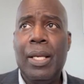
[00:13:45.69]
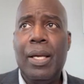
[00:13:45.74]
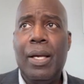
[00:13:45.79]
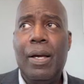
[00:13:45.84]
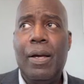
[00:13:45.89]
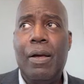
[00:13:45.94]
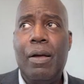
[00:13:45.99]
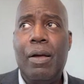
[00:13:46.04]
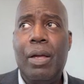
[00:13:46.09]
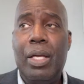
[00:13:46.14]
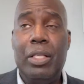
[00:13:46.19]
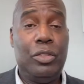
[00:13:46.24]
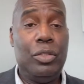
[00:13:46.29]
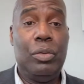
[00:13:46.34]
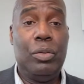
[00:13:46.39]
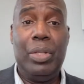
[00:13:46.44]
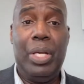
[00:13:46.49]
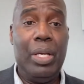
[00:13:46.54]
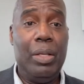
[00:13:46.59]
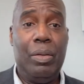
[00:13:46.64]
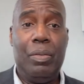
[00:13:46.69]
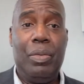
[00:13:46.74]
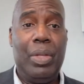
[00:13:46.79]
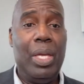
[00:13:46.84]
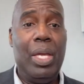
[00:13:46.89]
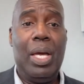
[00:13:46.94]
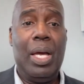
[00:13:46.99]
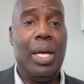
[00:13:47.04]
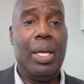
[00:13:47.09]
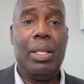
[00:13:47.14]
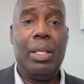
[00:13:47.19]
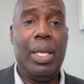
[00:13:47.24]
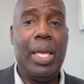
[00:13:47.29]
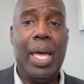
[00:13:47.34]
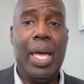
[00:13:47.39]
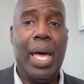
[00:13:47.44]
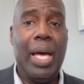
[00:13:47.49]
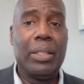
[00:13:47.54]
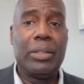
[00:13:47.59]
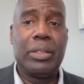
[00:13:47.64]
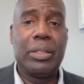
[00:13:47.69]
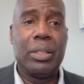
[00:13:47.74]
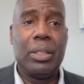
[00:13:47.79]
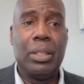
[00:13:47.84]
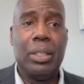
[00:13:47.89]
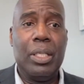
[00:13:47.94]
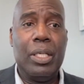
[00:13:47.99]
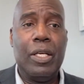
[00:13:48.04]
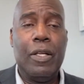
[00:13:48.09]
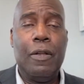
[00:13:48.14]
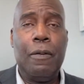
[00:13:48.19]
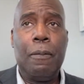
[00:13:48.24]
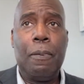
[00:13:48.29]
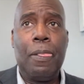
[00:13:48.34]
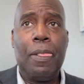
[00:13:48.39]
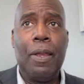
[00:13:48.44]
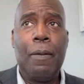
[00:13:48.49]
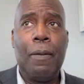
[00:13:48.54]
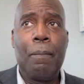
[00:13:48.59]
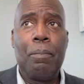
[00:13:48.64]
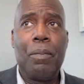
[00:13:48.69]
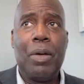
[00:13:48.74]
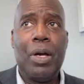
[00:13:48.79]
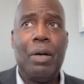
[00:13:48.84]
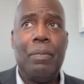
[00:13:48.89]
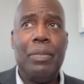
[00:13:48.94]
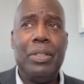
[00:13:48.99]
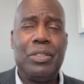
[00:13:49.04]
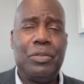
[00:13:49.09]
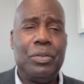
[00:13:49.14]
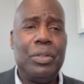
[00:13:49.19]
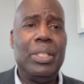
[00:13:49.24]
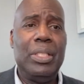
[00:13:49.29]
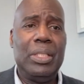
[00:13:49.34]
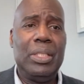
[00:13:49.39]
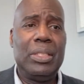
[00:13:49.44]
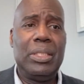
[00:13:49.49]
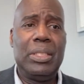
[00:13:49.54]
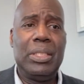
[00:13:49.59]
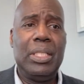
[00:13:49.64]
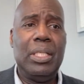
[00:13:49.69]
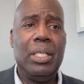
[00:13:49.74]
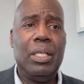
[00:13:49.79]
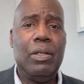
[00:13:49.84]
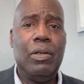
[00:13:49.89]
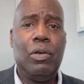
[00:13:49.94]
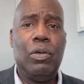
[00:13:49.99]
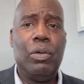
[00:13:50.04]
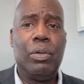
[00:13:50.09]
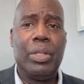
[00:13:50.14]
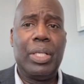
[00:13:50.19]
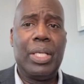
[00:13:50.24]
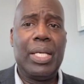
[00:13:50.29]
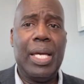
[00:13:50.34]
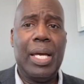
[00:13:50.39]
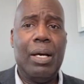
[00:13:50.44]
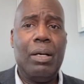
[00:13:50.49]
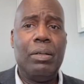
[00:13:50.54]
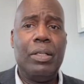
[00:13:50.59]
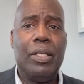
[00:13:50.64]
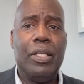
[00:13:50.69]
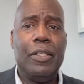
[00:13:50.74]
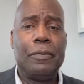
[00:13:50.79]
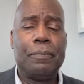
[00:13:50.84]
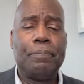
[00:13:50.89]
And so they actually, it's really the city or the county